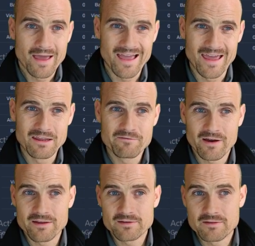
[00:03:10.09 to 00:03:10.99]
And if
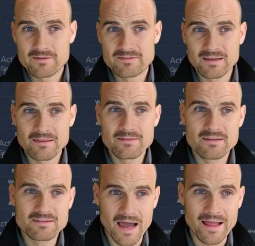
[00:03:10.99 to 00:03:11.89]
I send
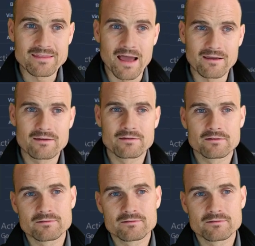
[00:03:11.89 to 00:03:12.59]
this attack,